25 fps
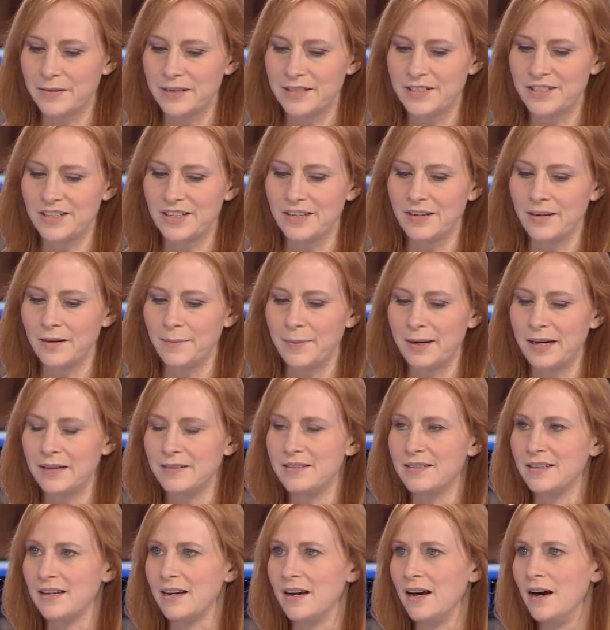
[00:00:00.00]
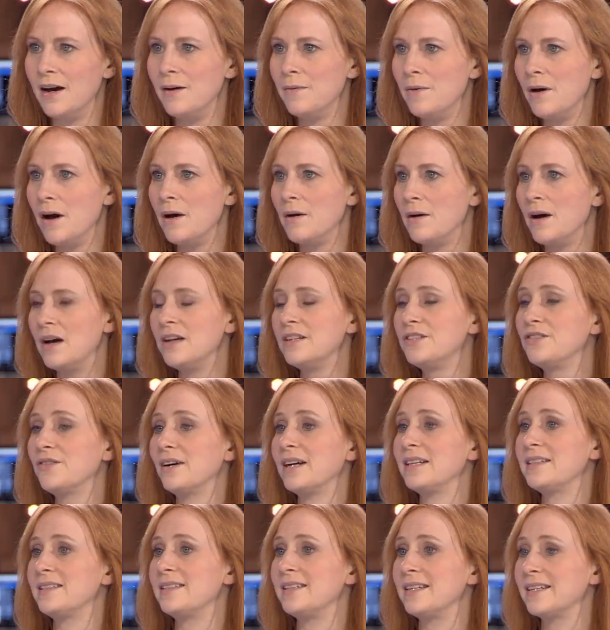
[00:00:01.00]
question about a
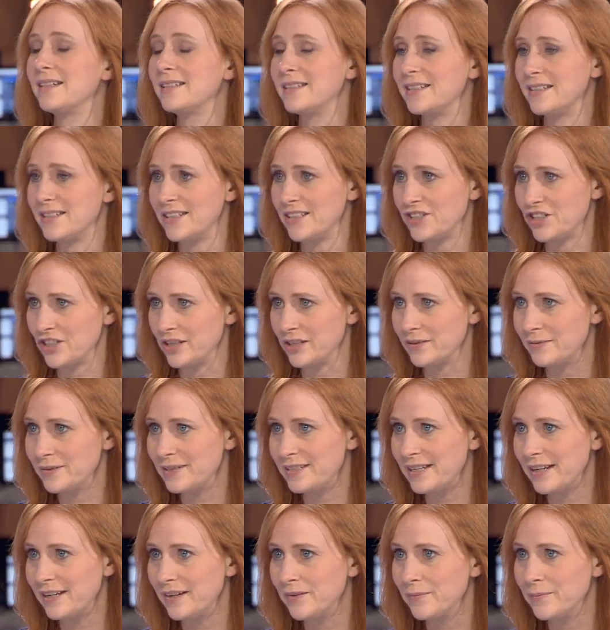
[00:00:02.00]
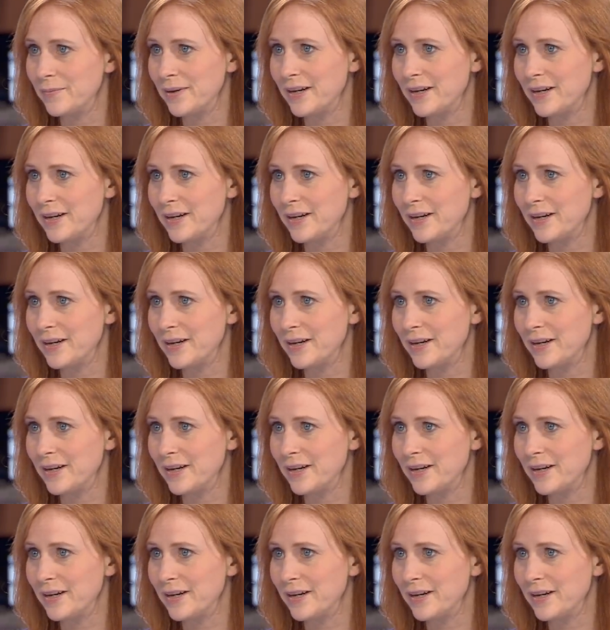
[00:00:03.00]
drastic decision that was taken